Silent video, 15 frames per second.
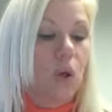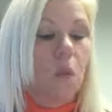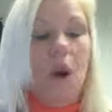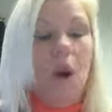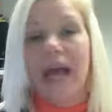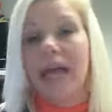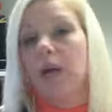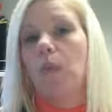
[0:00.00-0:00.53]

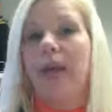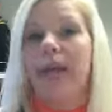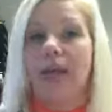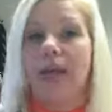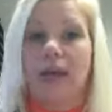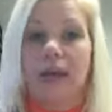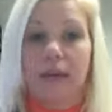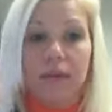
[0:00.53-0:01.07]
Wide
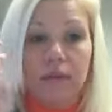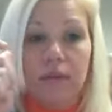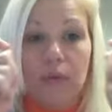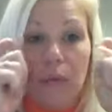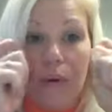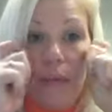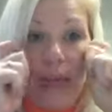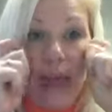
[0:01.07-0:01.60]
awake.
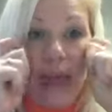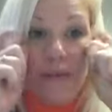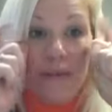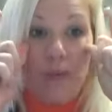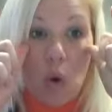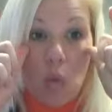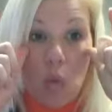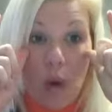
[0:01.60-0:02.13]
Well, we have
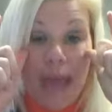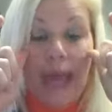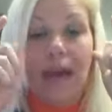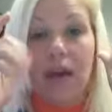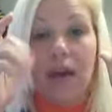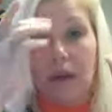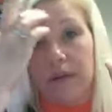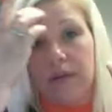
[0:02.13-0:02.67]

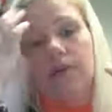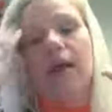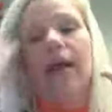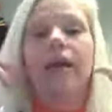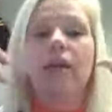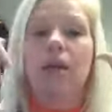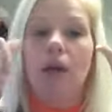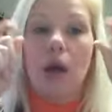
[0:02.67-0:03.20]
awake,
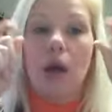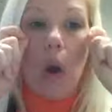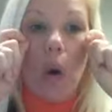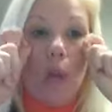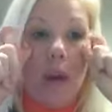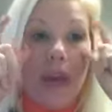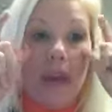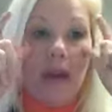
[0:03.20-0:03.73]
right?
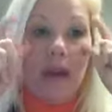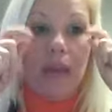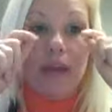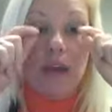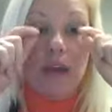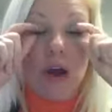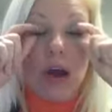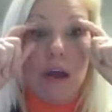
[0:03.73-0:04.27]
Awake,
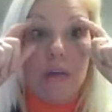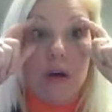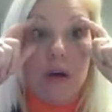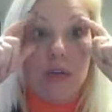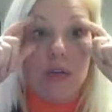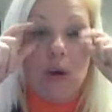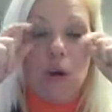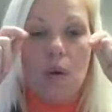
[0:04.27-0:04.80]
like your
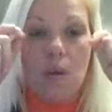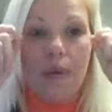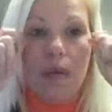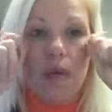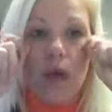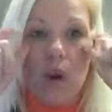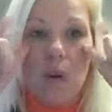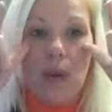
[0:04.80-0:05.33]
eyeballs are
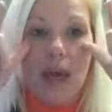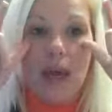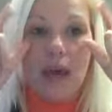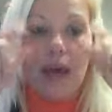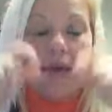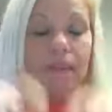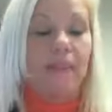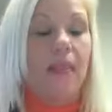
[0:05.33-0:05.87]
open.
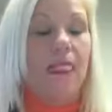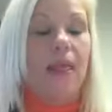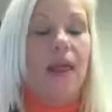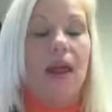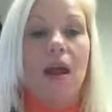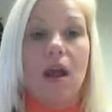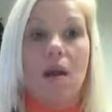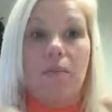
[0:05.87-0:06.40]
Awake.
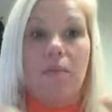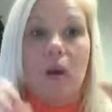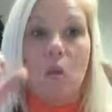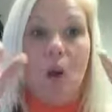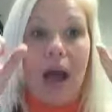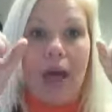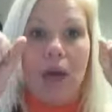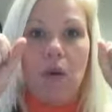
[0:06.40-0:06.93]
But
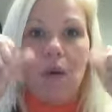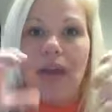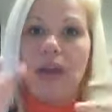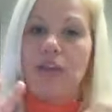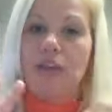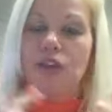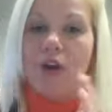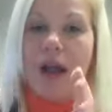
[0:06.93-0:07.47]
wide
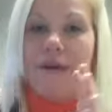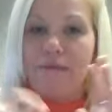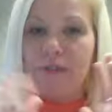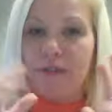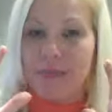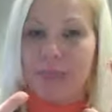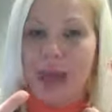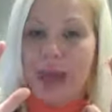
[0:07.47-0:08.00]
awake is you're
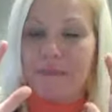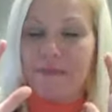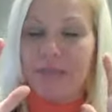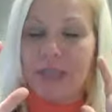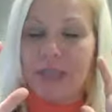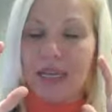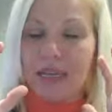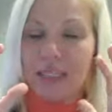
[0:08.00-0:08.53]

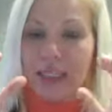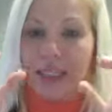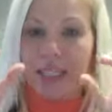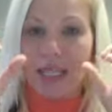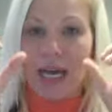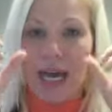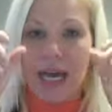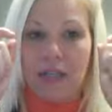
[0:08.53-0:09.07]
emphasizing the
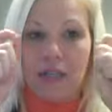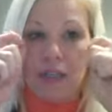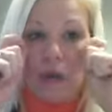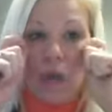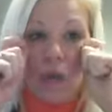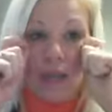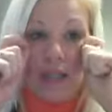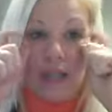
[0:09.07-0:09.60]
sign.
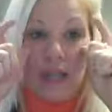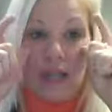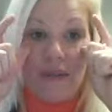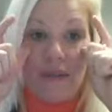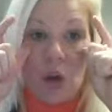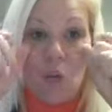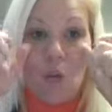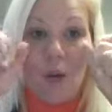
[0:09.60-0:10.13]
So instead
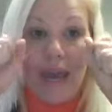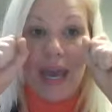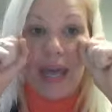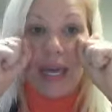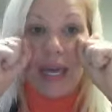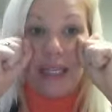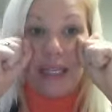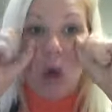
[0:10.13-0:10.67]
of awake,
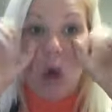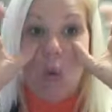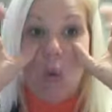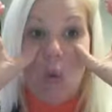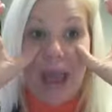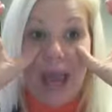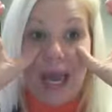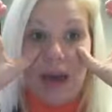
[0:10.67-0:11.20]
it's
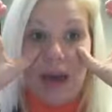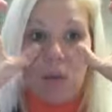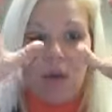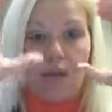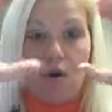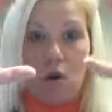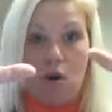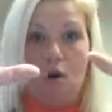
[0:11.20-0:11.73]
awake
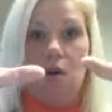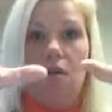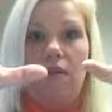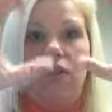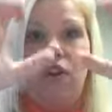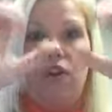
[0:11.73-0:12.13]
with all of